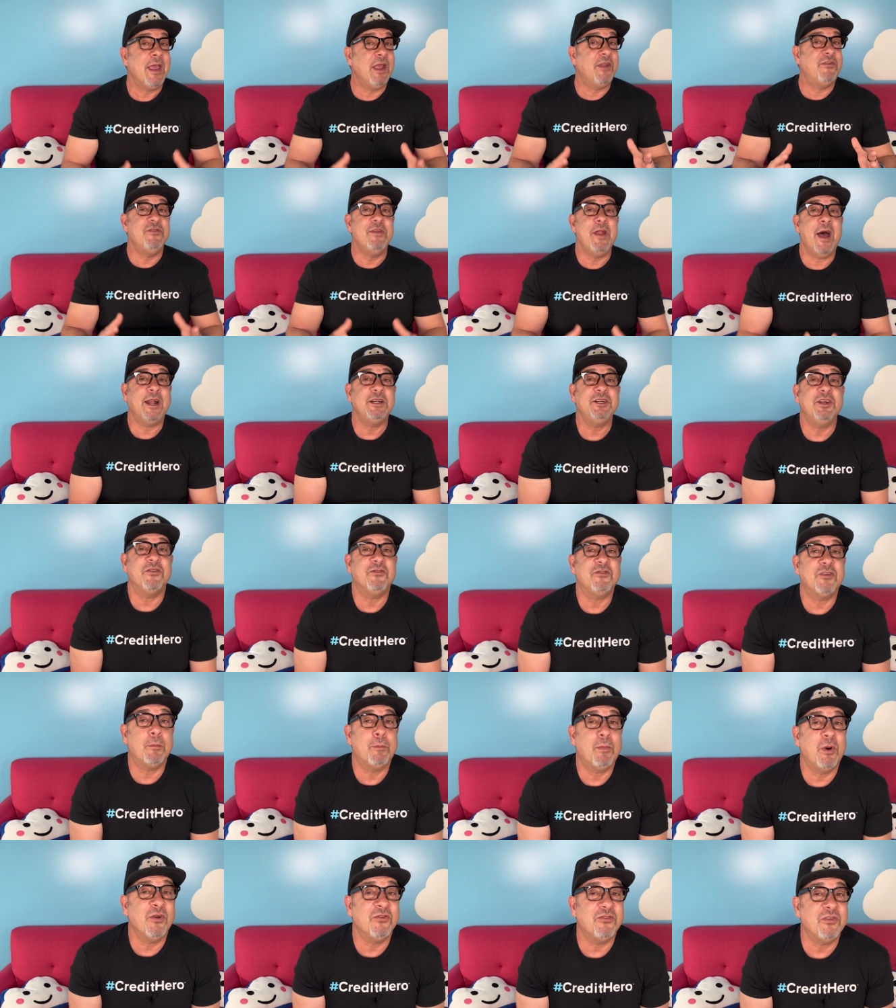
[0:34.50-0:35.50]
it's not just a
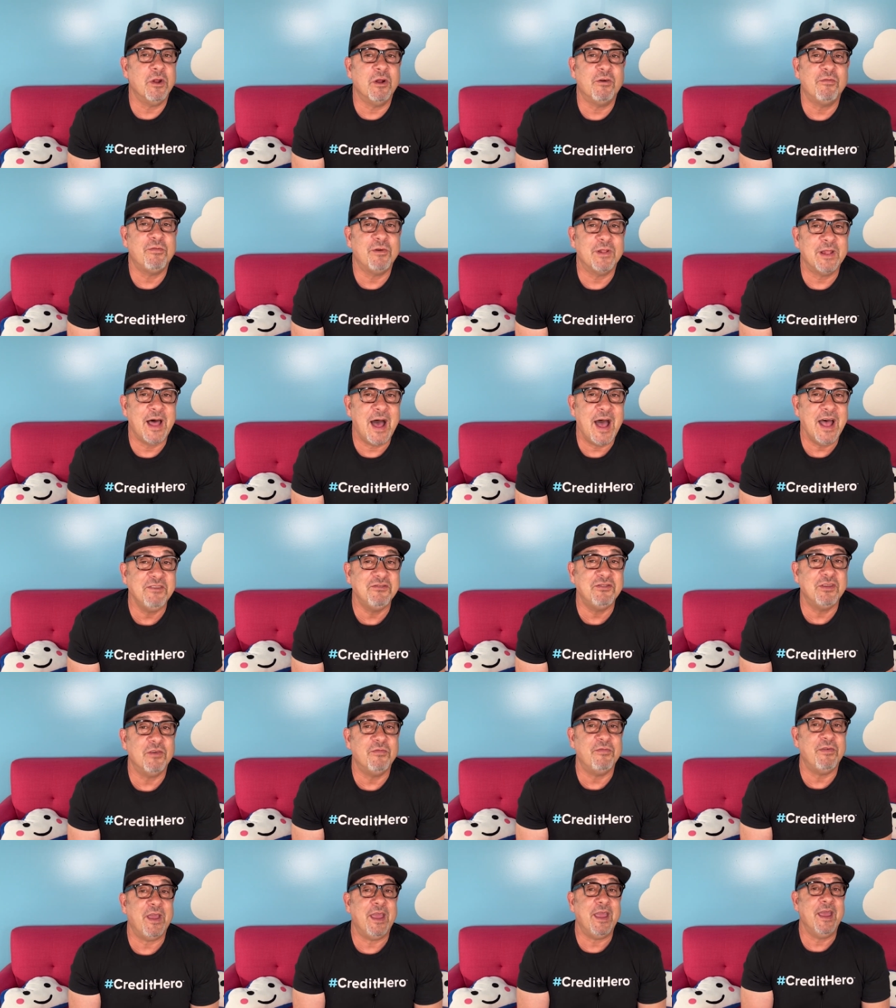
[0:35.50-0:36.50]
personal
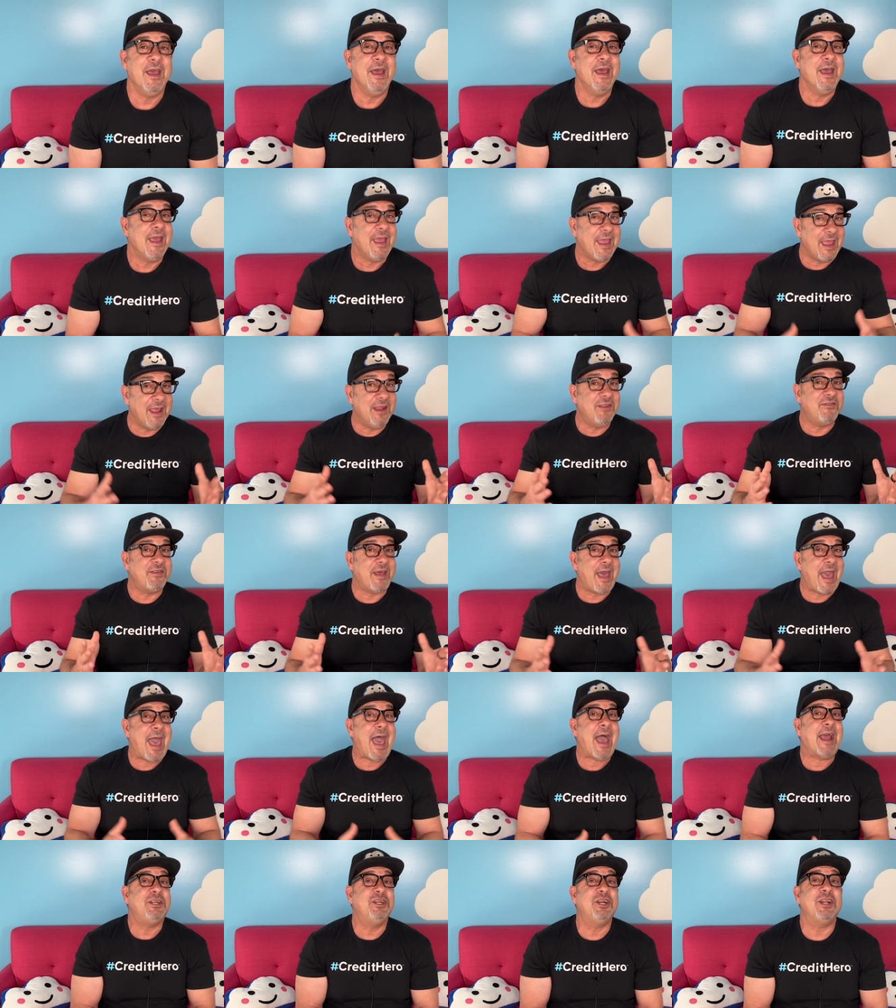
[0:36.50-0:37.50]
philosophy, it's
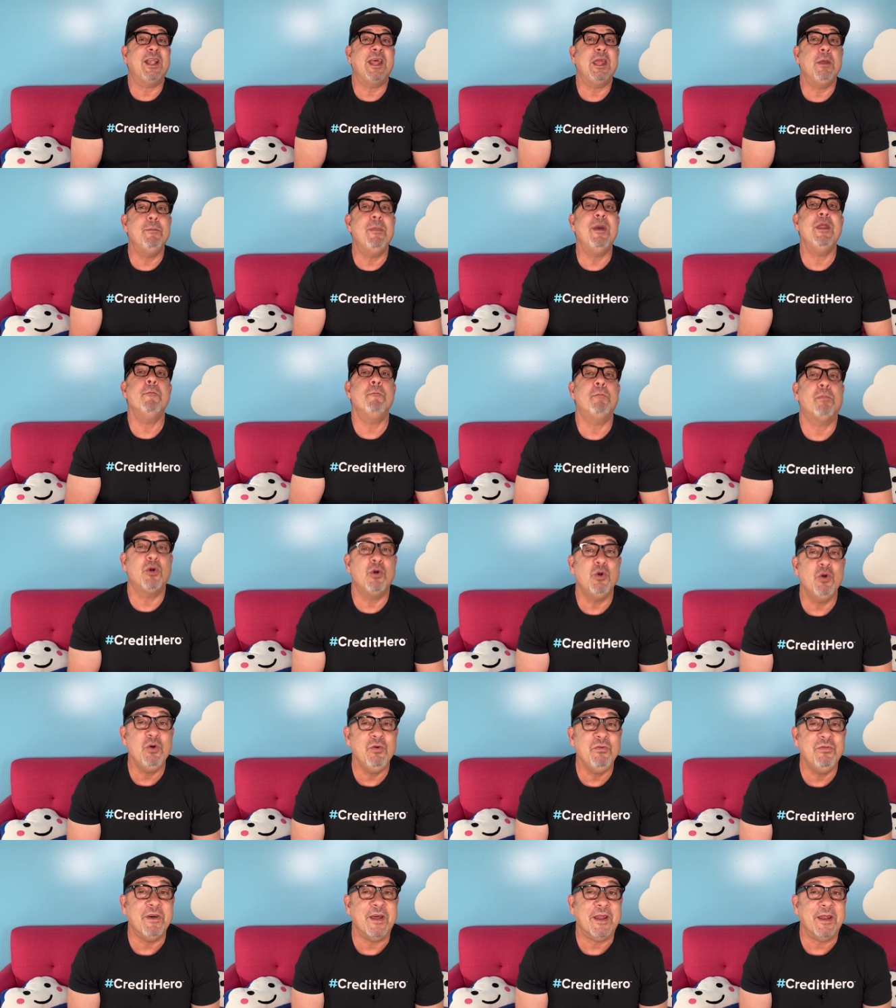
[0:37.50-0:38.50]
actually been
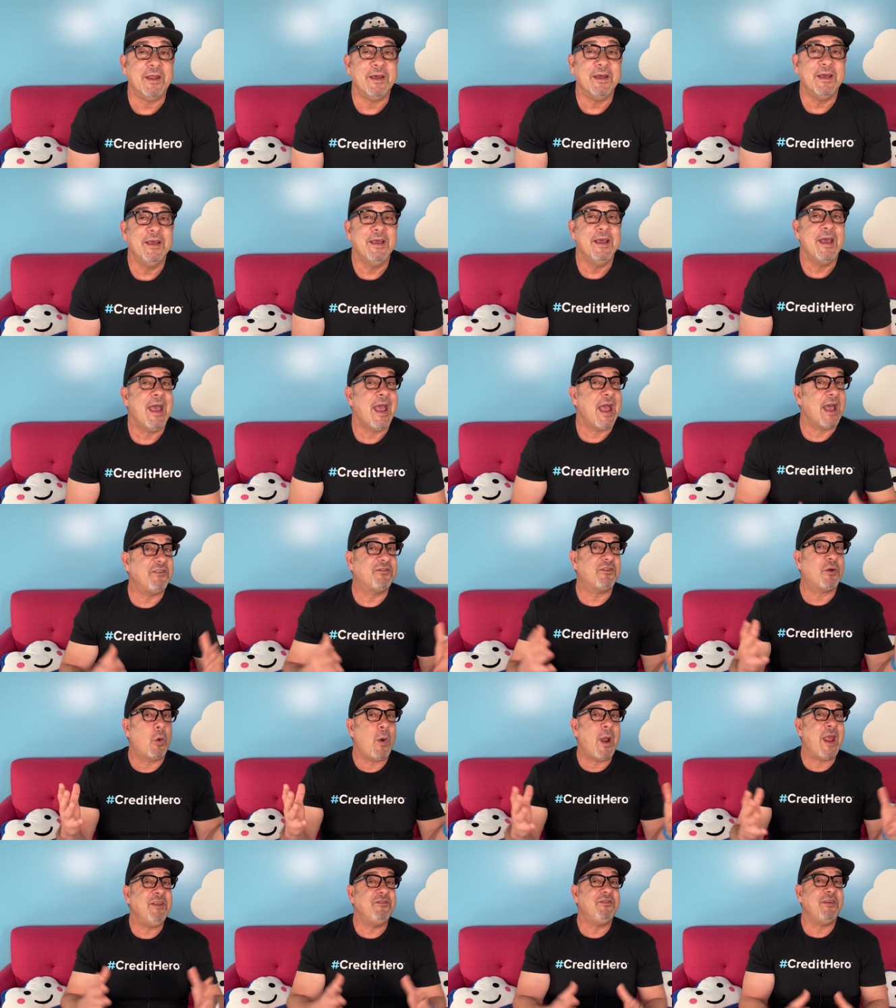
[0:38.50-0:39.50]
proven. As
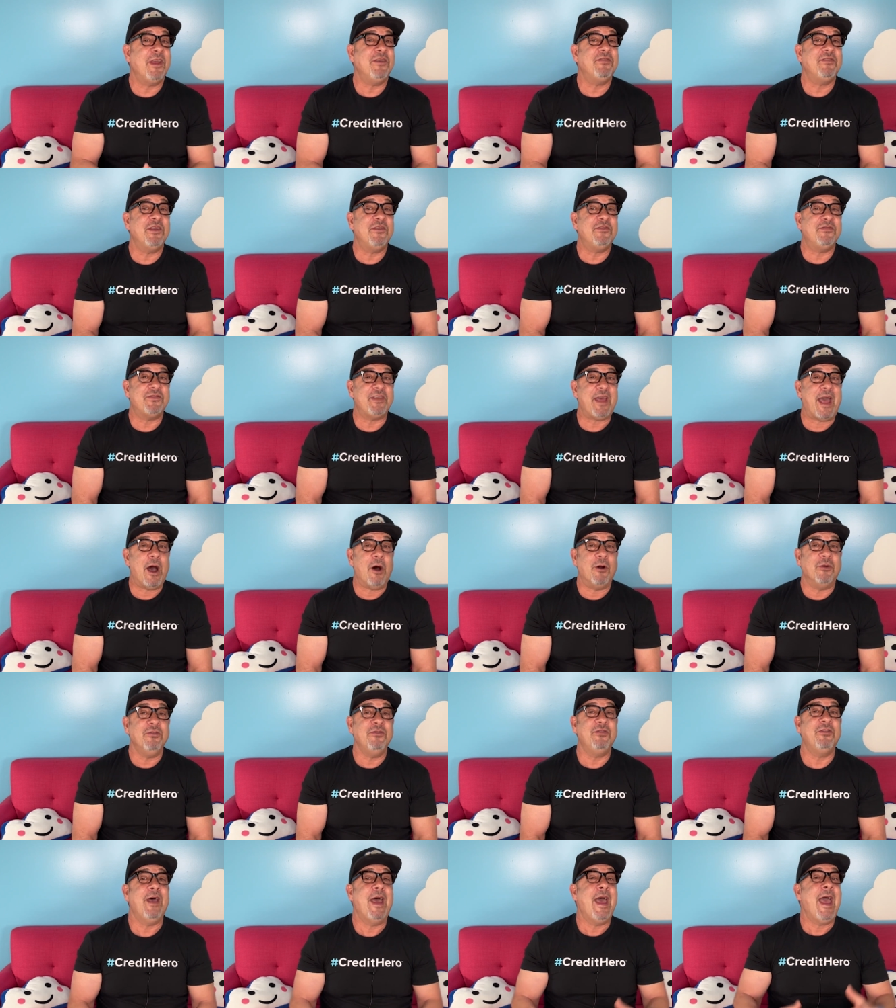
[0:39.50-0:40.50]
crazy as it sounds,